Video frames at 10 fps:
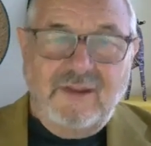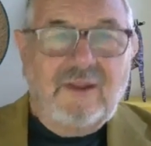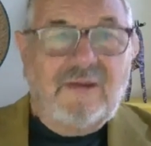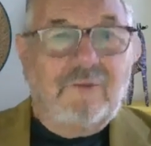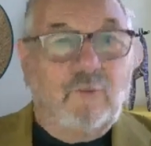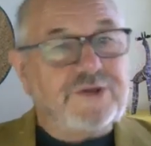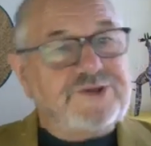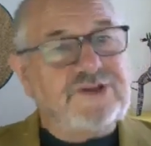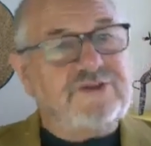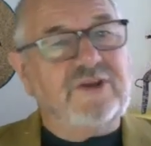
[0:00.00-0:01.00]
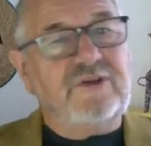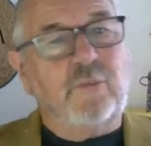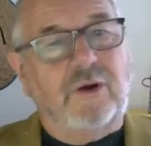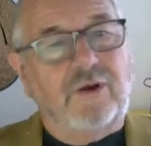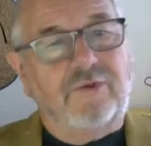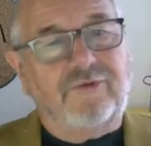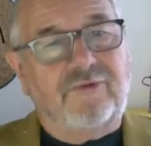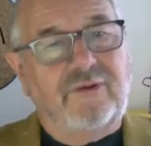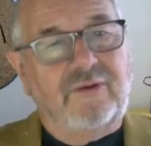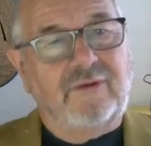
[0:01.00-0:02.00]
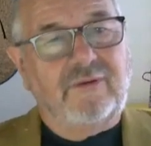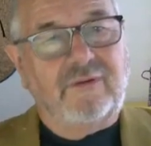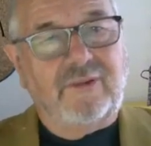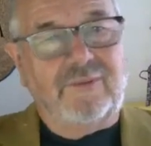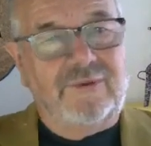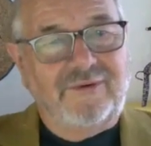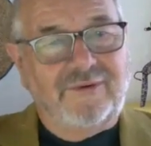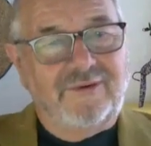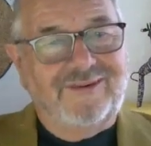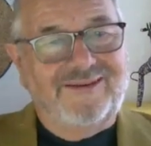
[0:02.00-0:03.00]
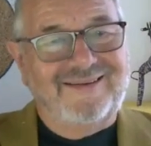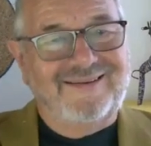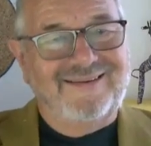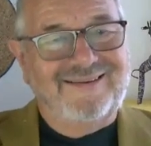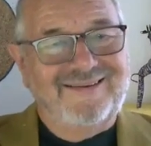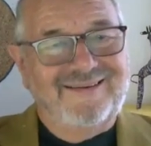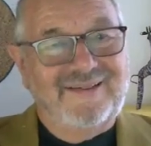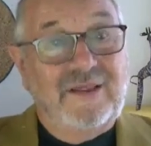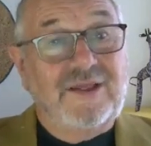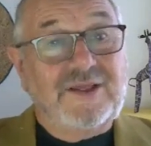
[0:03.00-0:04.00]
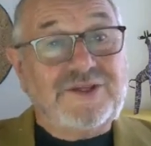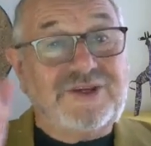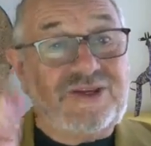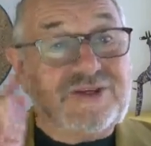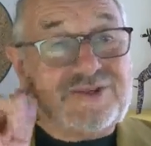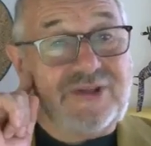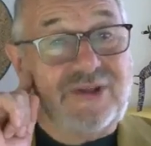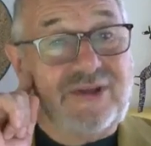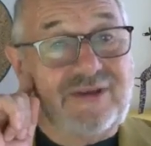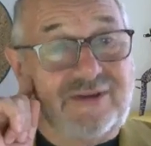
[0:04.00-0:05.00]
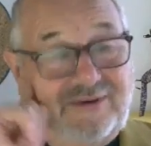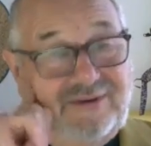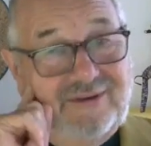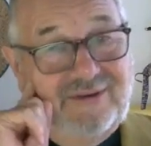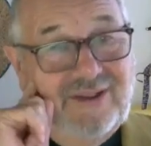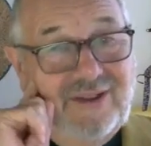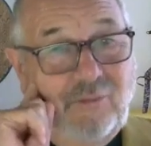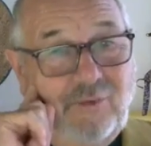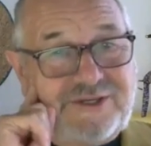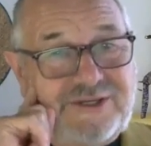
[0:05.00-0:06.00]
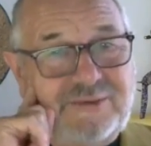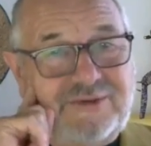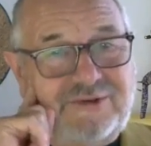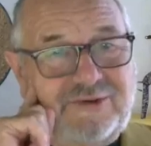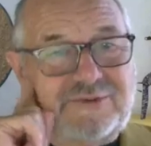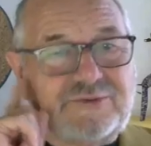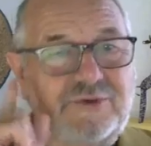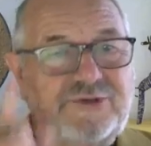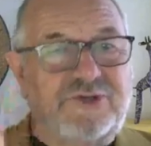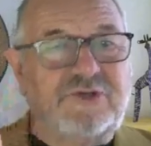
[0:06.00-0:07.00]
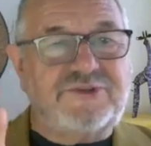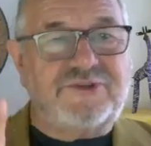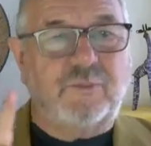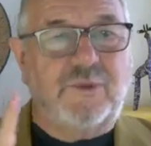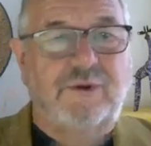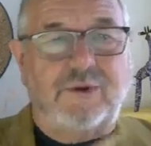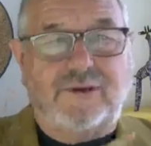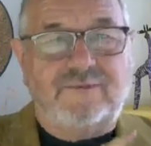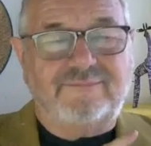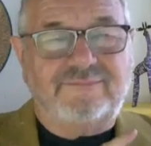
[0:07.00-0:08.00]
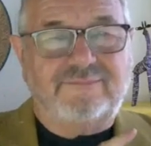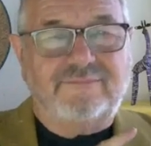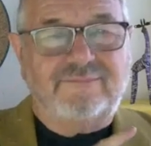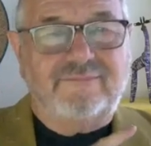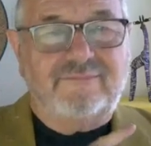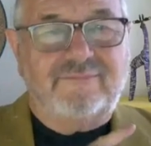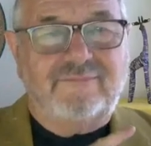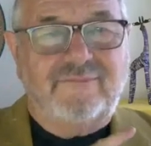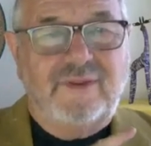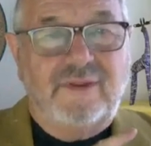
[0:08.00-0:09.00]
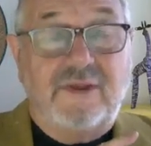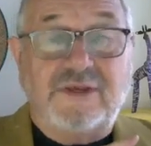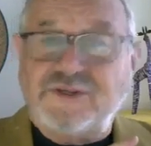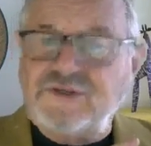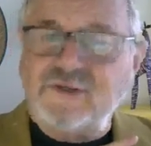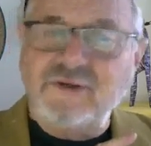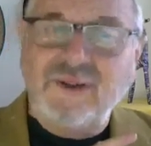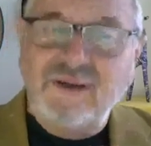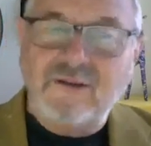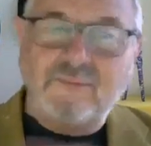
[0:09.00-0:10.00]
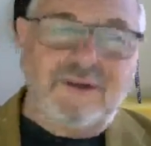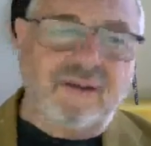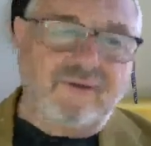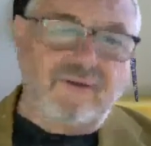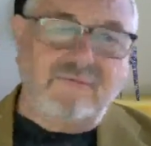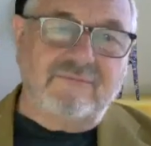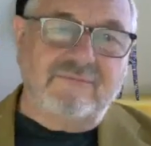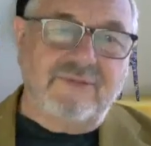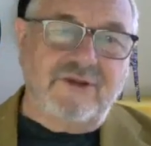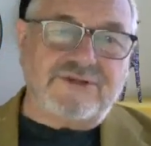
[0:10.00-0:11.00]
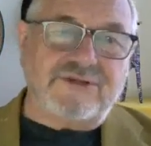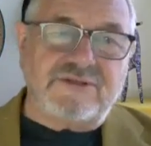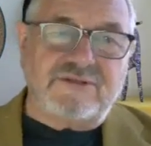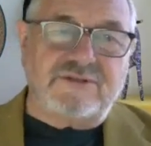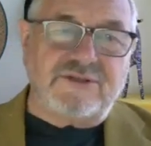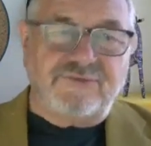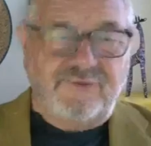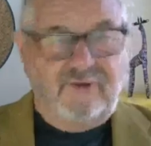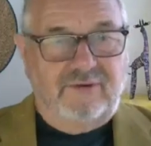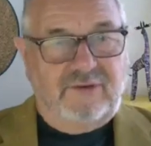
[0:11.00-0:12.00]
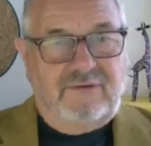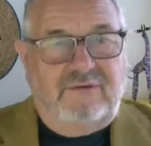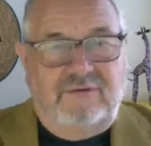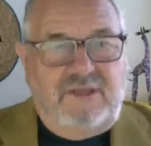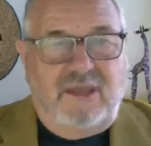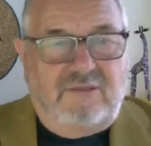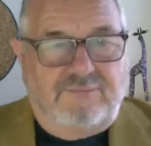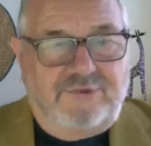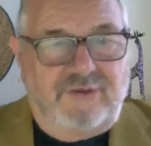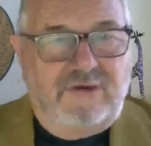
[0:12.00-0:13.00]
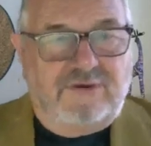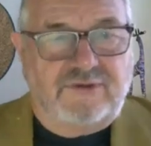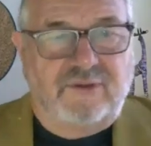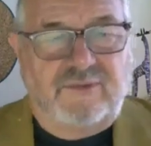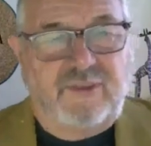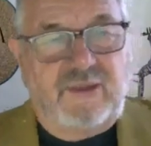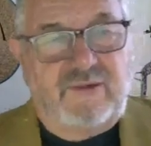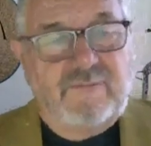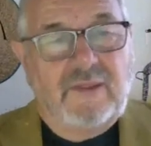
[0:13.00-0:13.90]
But what she did was, that one, isn't it? She decided what she would do was reduce the worry. She didn't eliminate it because she just felt like you can't pretend it's not there.